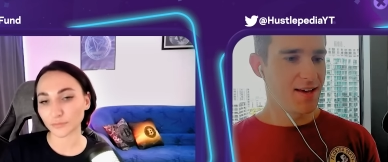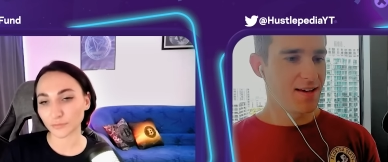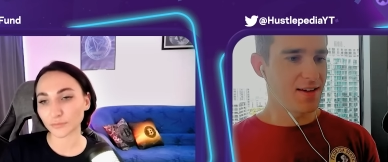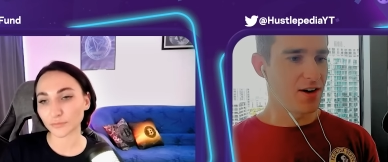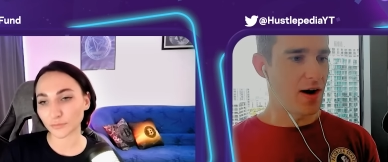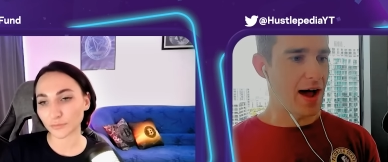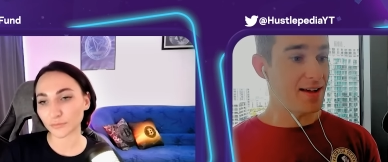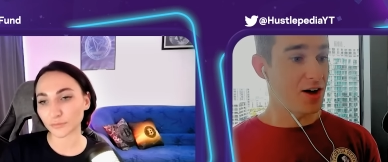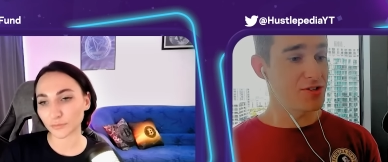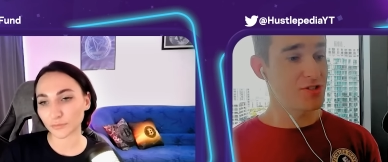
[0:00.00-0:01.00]
Speaker 1: you know,
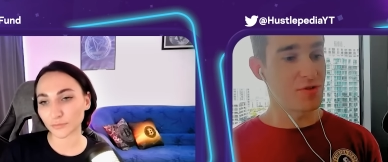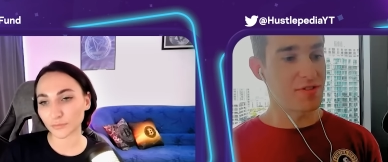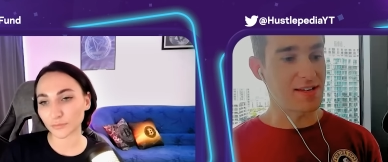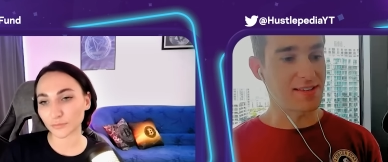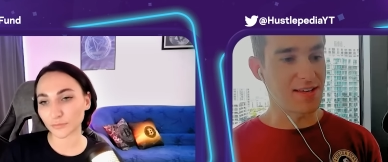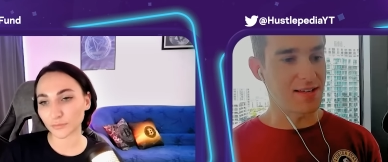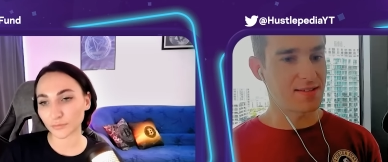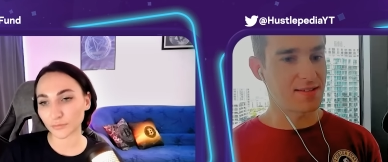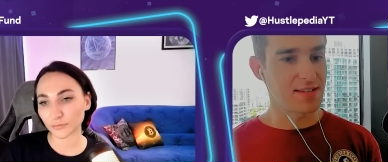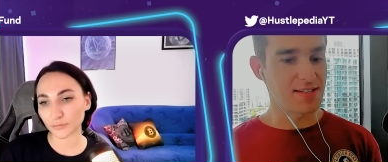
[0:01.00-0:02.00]
I also think
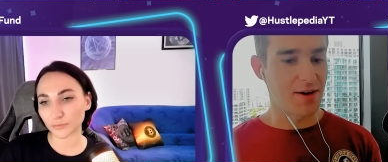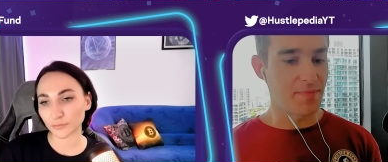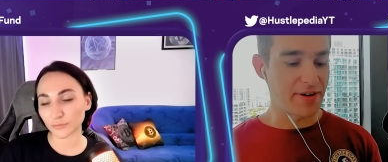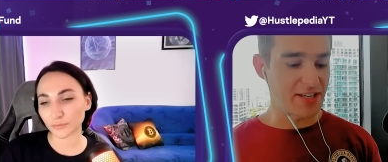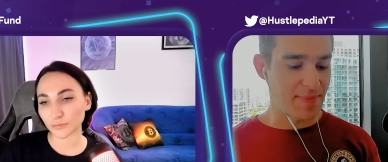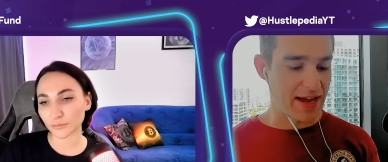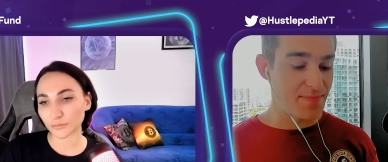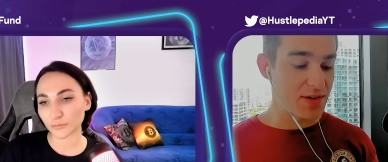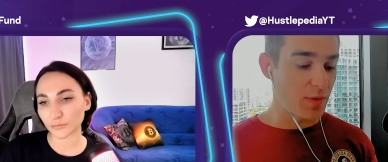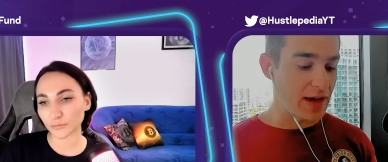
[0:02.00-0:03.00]
that these companies
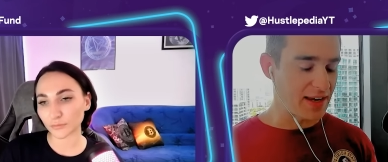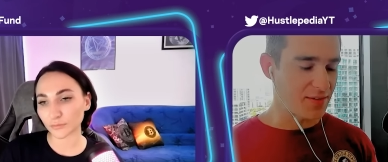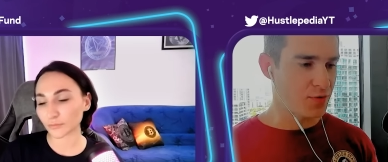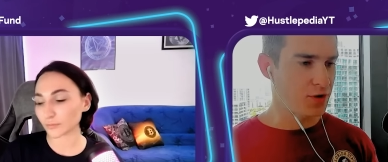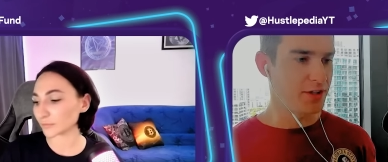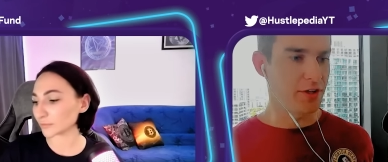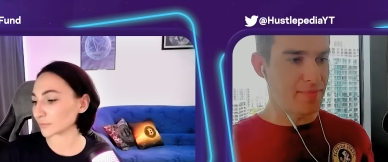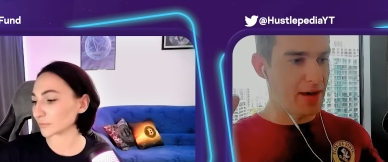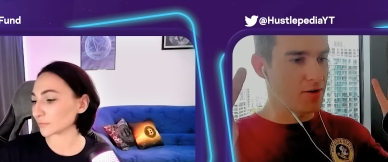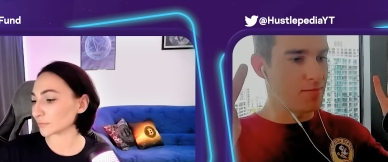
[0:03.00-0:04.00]
might be waiting for a
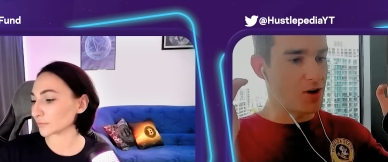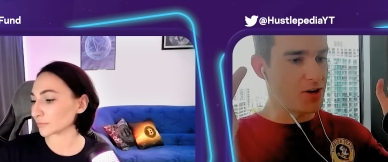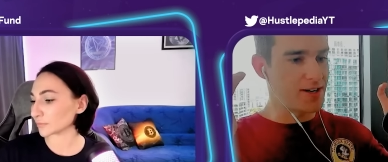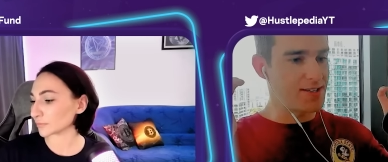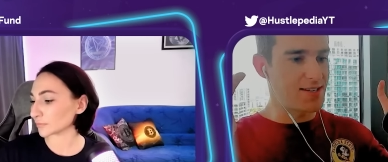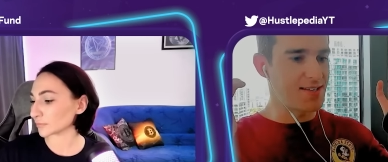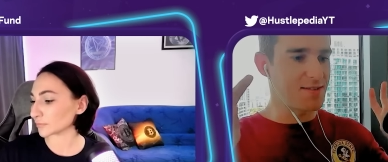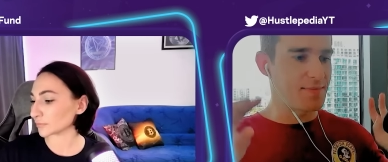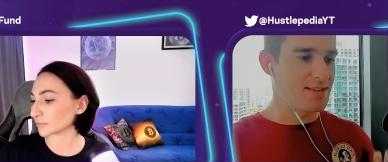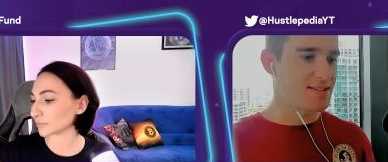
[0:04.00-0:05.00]
little better market
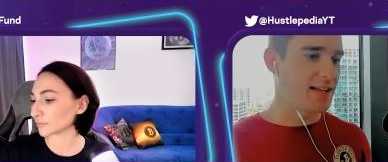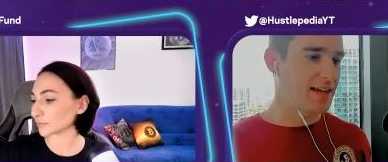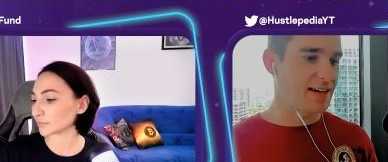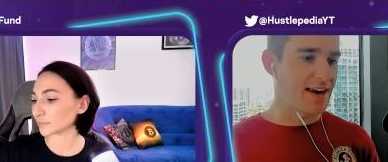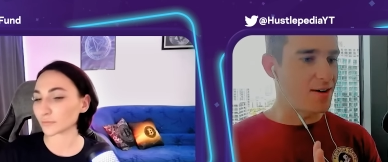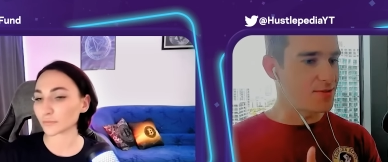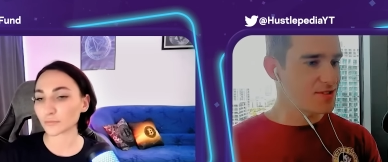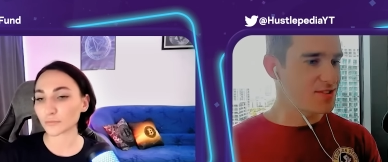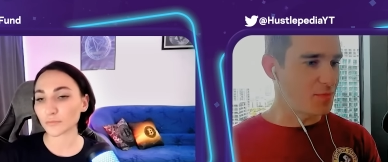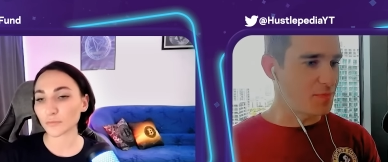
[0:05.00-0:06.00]
sentiment to like
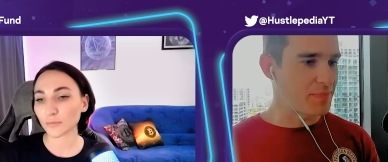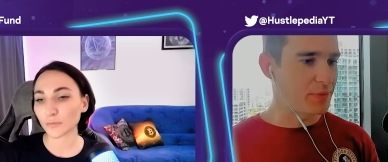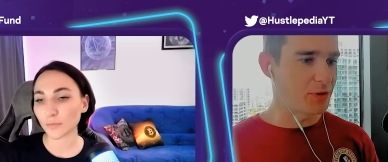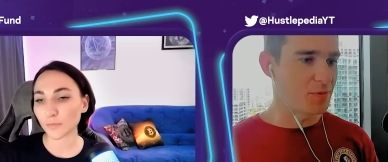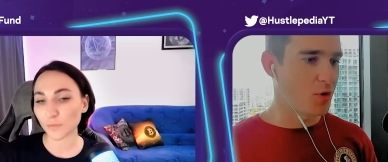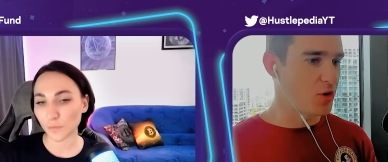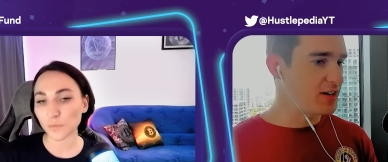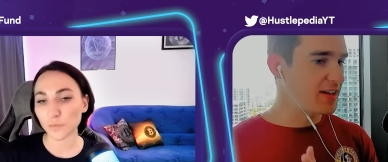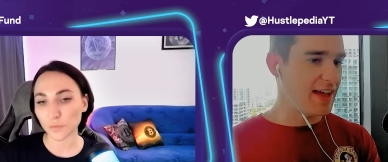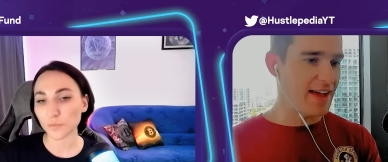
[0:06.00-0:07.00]
announce so people are more
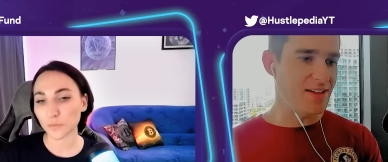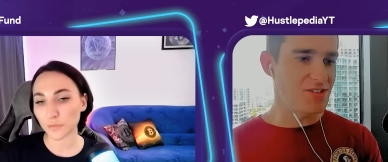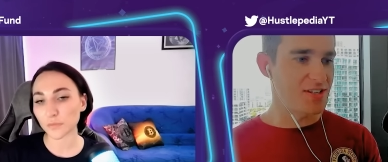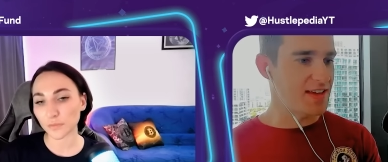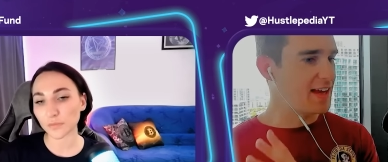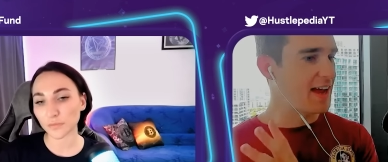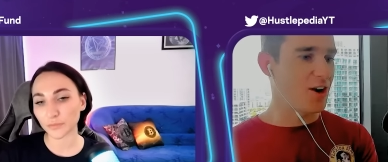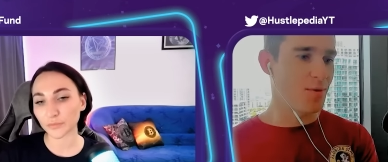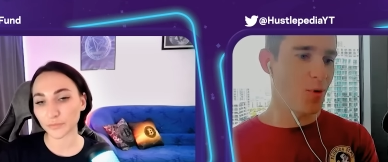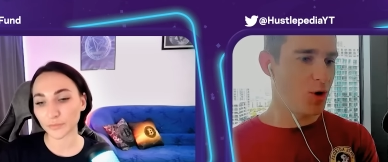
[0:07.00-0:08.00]
engaged and they
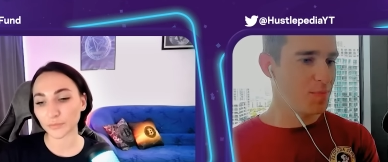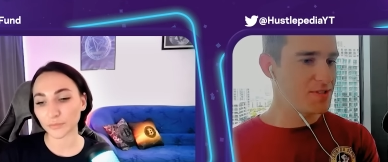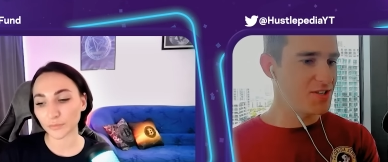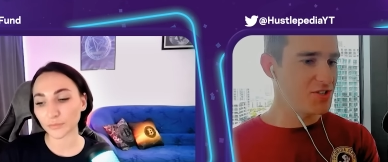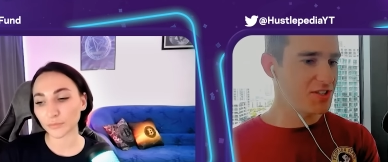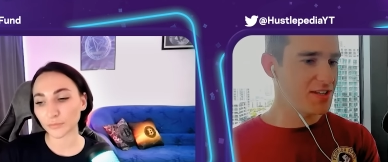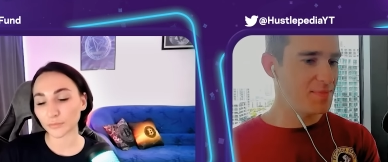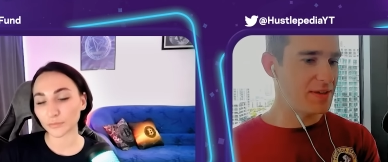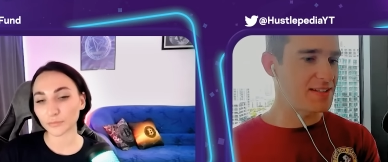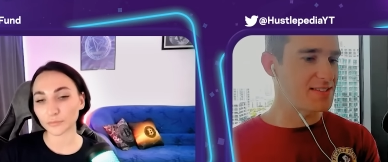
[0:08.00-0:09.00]
care more
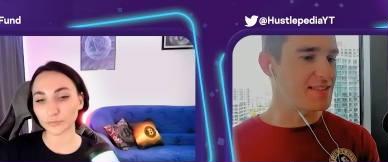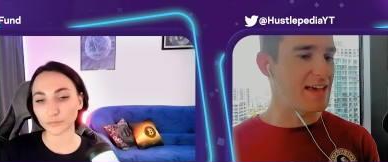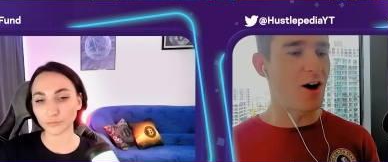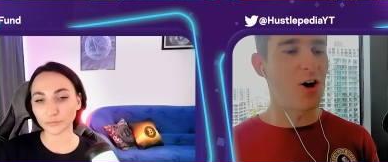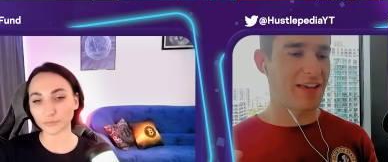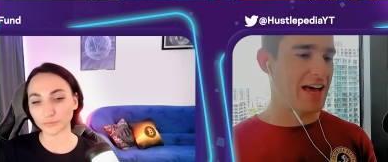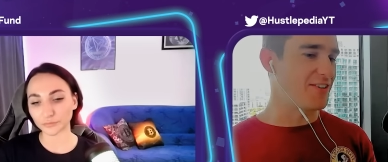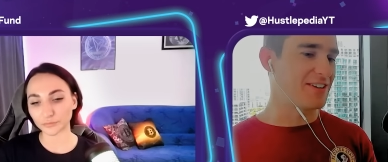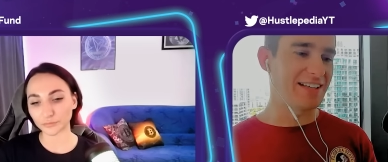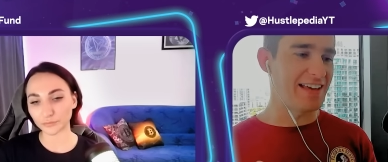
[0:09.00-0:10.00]
potentially because they all
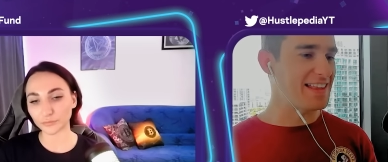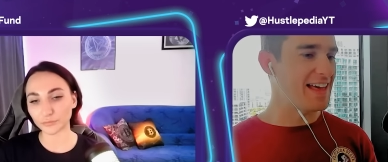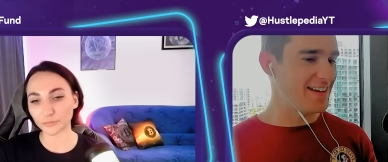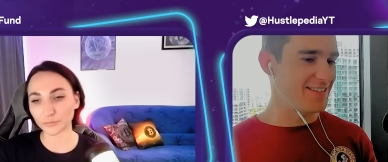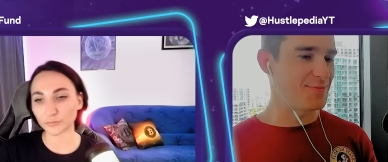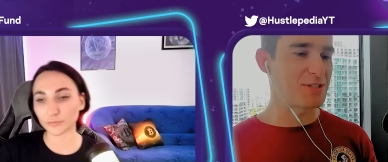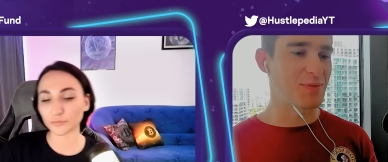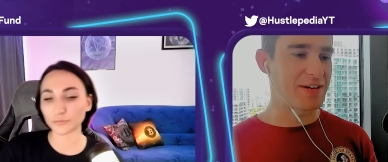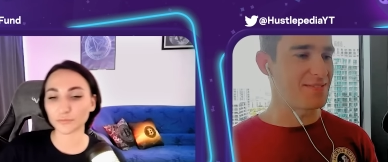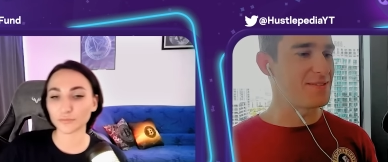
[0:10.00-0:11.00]
calculate that
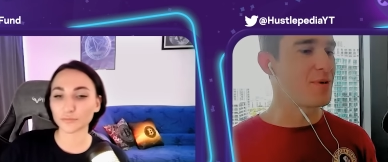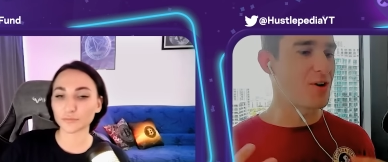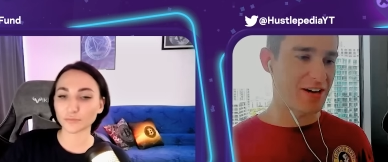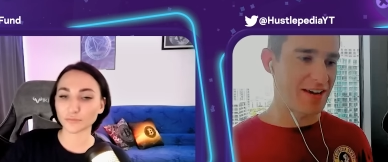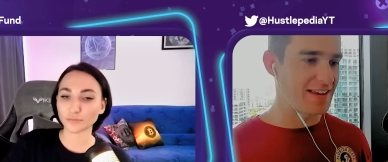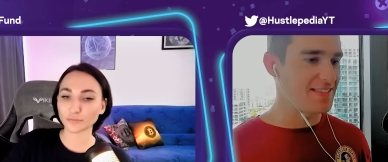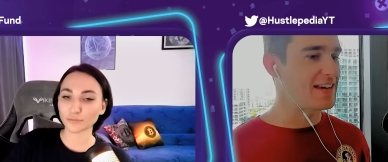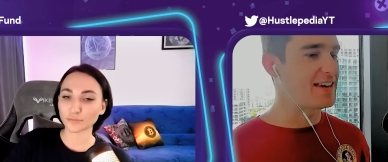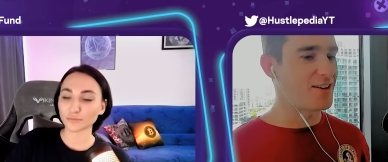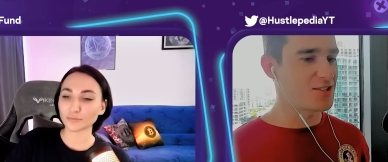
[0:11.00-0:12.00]
between market and
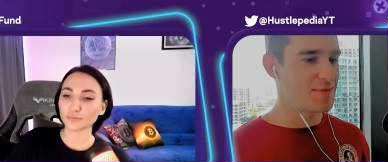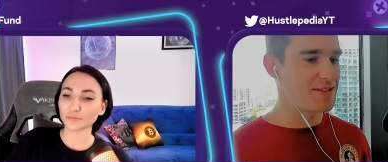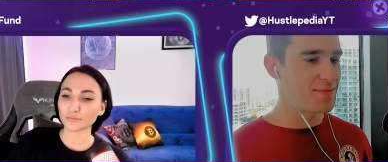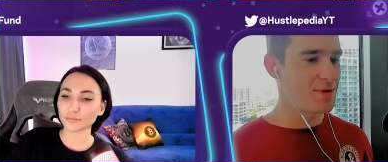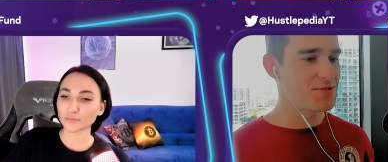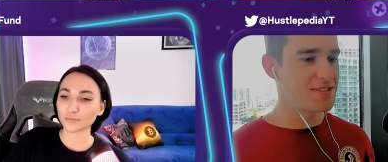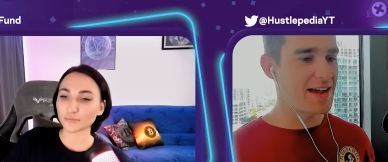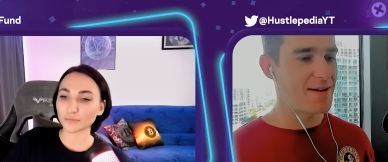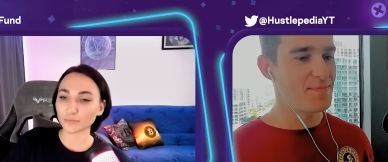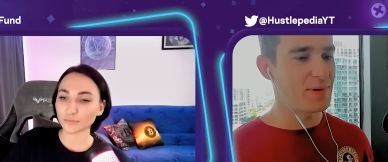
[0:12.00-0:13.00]
the announcements most of
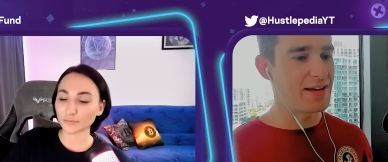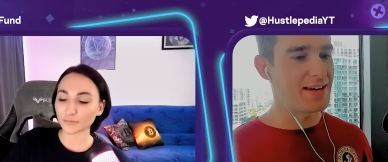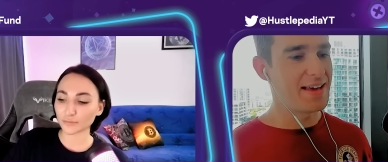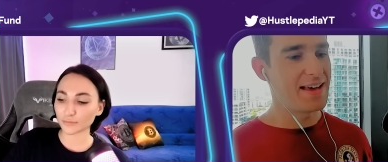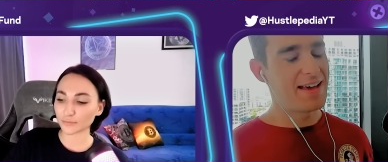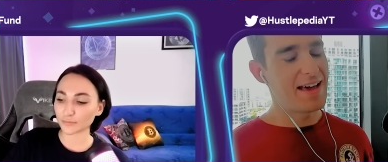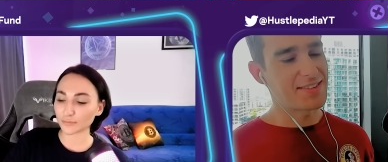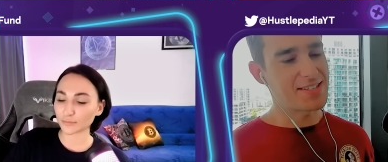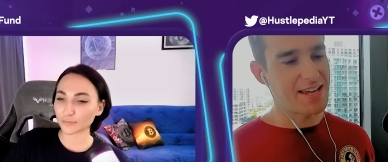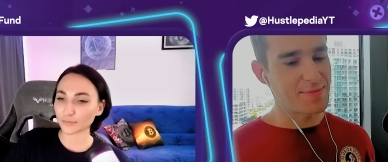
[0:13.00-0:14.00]
the time. But
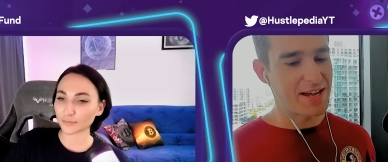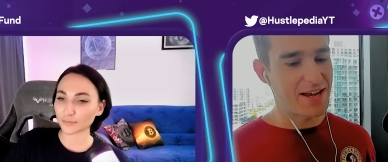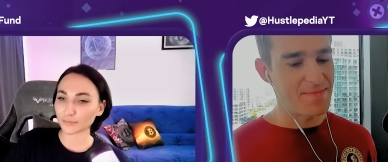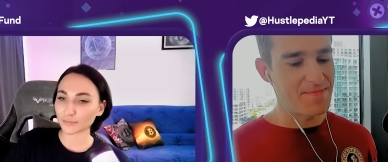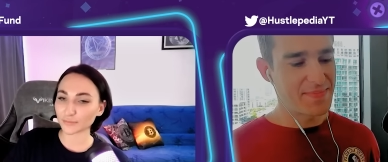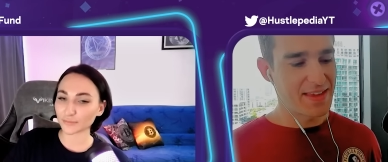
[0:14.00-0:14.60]
at the same time,